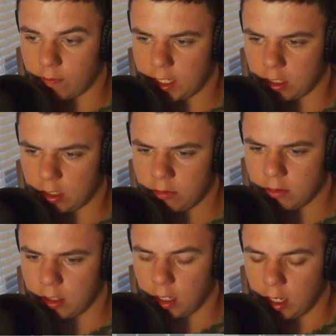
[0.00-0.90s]
go over here,
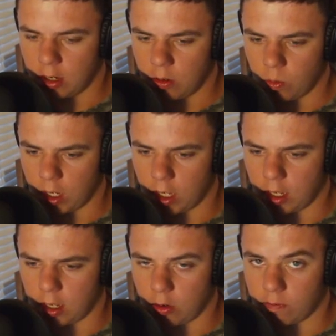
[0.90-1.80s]

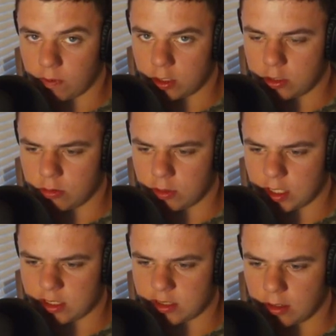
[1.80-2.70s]
uh, over to
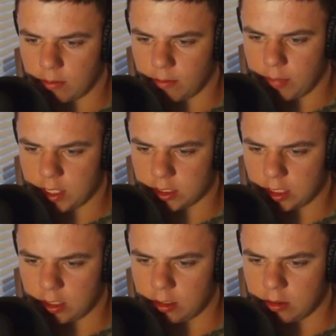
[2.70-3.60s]
this
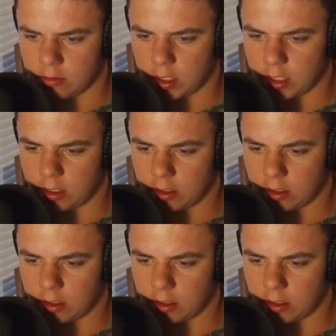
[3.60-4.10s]
building right